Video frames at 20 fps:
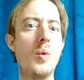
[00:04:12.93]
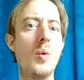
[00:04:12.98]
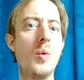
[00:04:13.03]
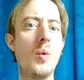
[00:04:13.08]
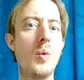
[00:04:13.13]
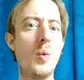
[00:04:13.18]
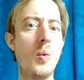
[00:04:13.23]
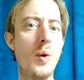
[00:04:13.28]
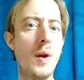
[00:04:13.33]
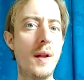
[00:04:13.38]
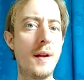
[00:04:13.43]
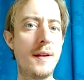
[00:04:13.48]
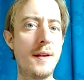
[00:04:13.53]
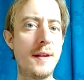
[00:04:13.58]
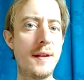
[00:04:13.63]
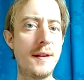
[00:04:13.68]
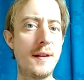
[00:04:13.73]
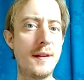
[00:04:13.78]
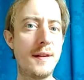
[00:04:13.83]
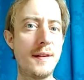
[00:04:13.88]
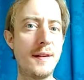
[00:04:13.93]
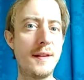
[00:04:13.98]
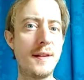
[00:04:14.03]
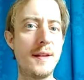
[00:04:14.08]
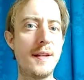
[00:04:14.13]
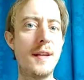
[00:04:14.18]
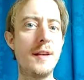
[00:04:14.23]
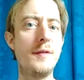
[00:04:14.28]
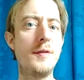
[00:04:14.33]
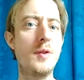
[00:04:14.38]
will
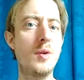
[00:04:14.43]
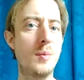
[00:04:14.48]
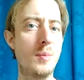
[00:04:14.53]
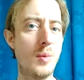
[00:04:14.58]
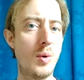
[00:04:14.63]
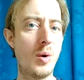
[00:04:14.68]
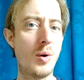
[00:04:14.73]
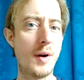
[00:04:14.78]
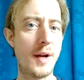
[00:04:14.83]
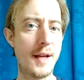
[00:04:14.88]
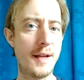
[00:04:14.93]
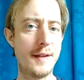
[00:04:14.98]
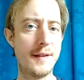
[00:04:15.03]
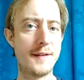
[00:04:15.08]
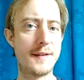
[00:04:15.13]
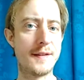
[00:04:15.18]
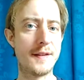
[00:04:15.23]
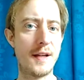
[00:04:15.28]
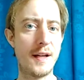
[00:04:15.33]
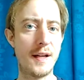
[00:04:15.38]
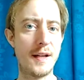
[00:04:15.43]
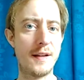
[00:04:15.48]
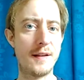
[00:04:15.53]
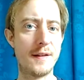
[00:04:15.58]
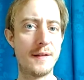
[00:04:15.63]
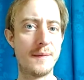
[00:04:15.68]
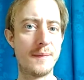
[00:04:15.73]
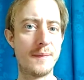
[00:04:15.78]
give you more insight,